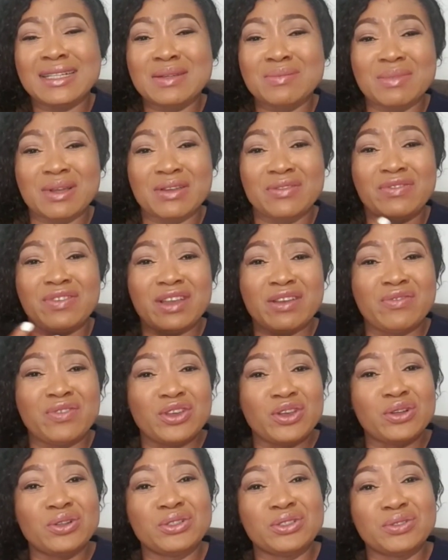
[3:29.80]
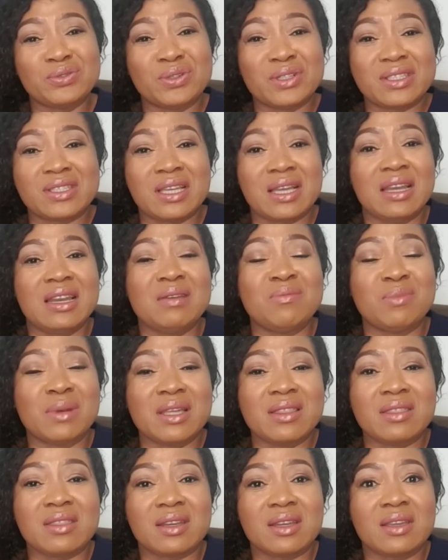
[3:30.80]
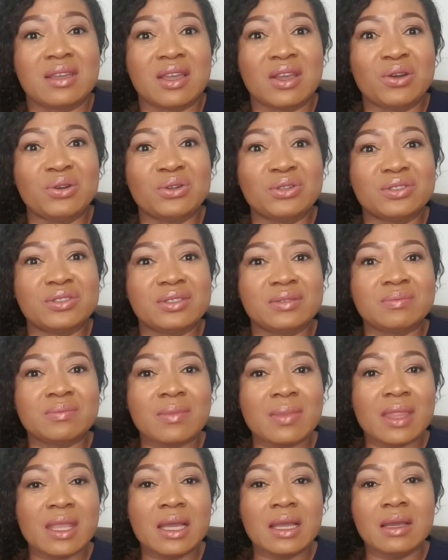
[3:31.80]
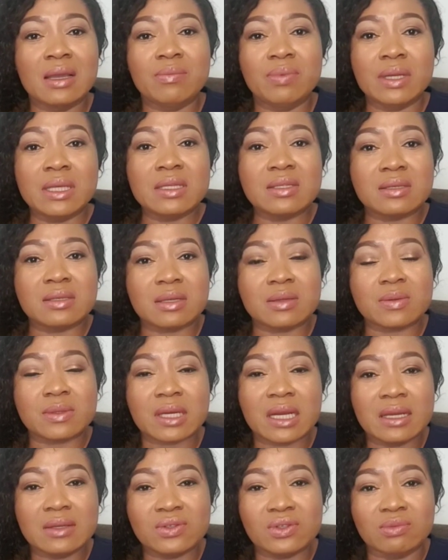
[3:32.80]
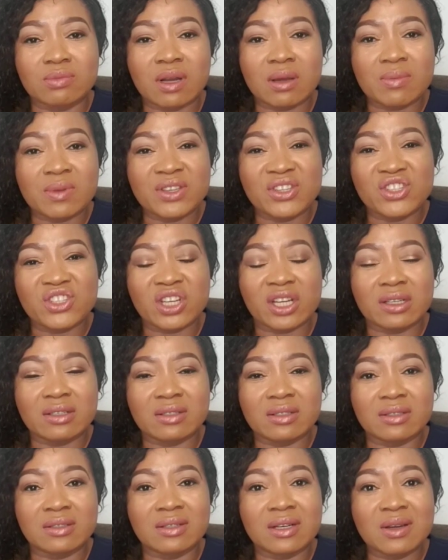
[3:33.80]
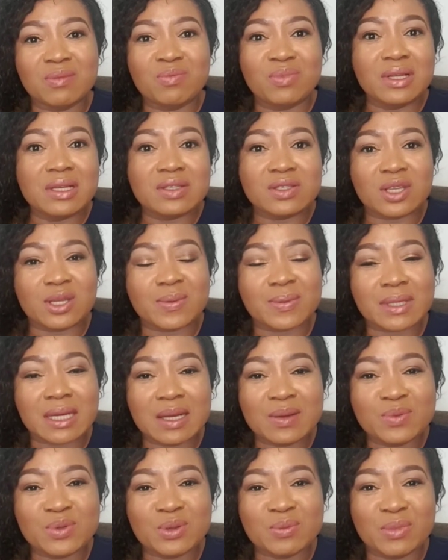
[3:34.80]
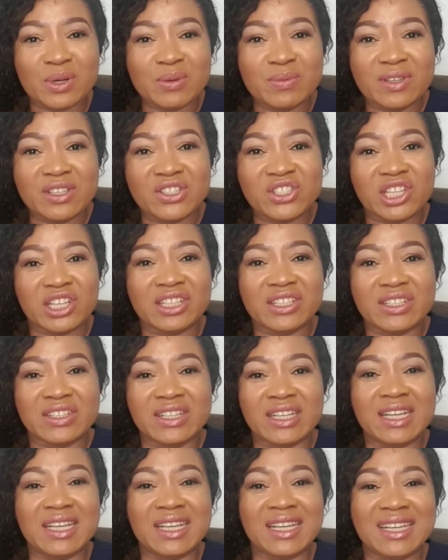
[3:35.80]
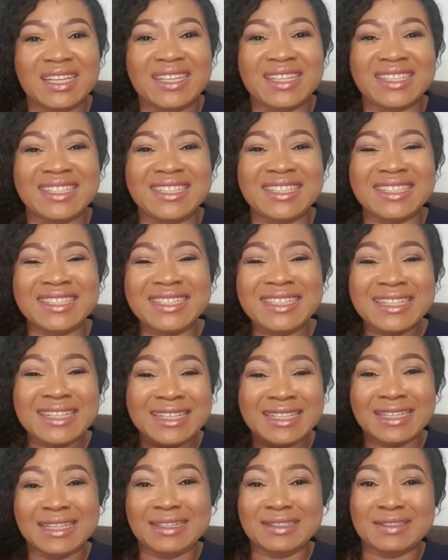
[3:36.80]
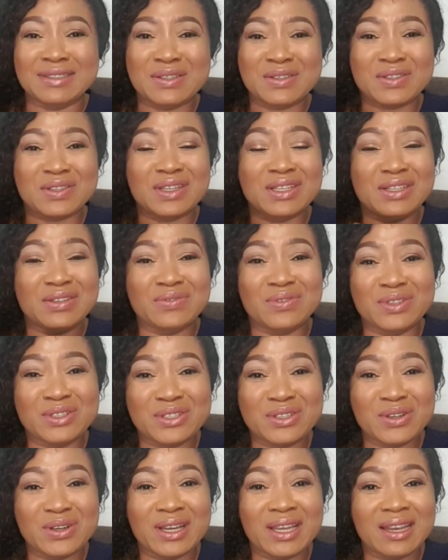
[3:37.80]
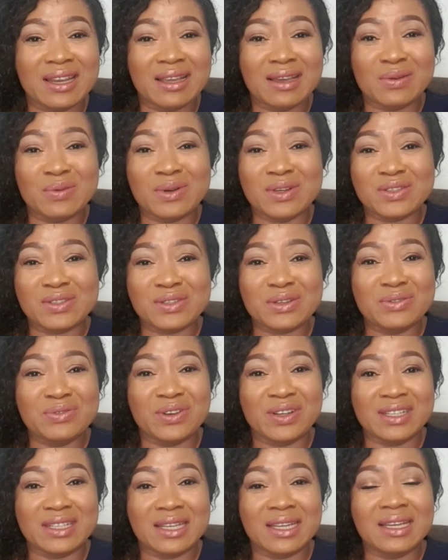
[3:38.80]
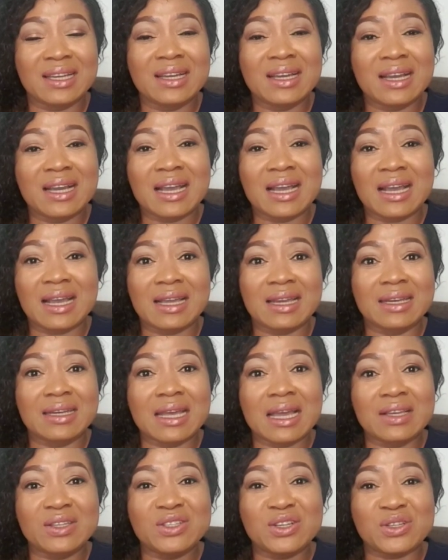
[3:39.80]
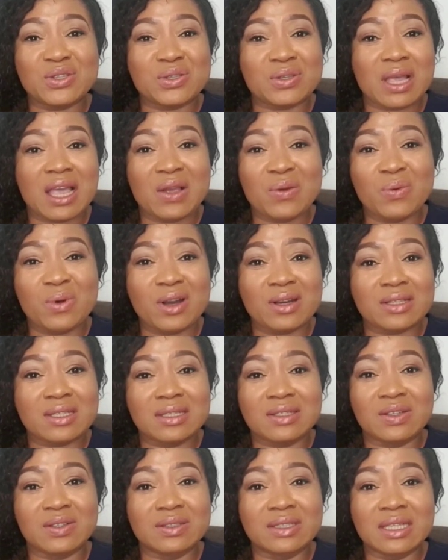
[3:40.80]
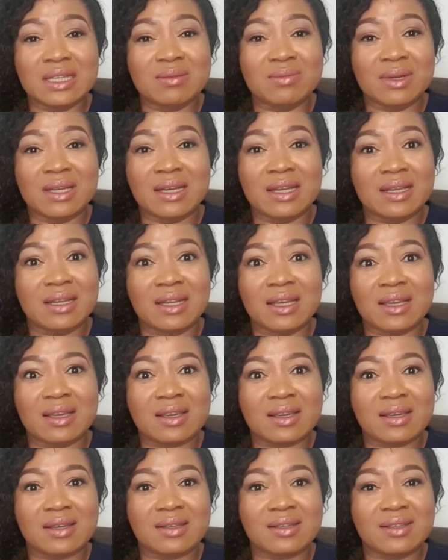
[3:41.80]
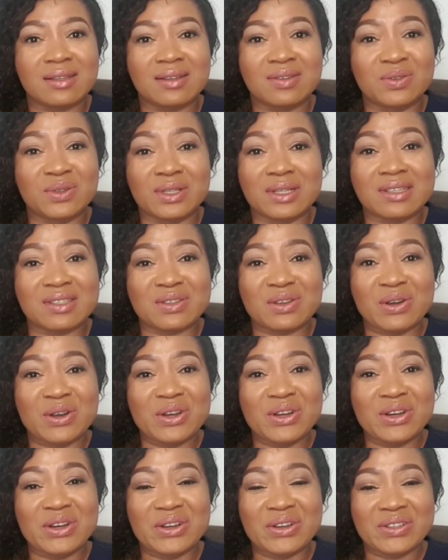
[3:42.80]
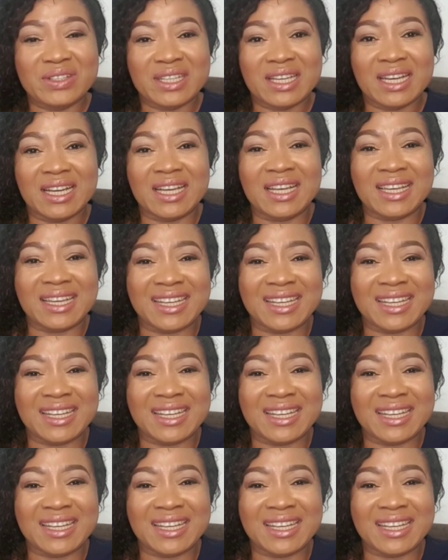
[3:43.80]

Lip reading: my 5-year-old was telling my 3-year-old, please subscribe to mommy's channel. Please subscribe to mommy's channel. As you saw the video earlier, it was so funny. I walked in on them and I like, what is going on here?